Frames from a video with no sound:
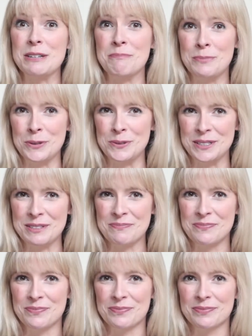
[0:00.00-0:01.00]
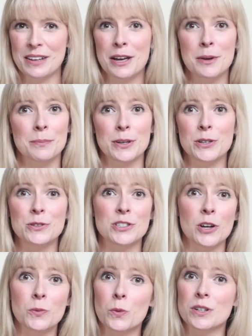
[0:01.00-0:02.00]
and booze. But you
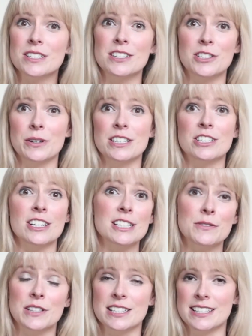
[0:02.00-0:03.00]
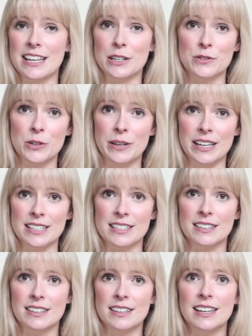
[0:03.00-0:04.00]
don't want to do it just for the sake of doing it.
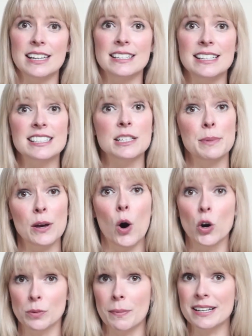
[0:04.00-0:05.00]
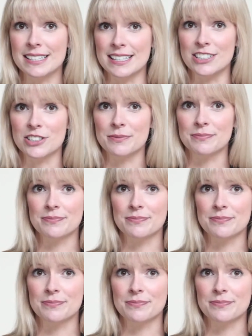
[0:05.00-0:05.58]
It needs to be on message.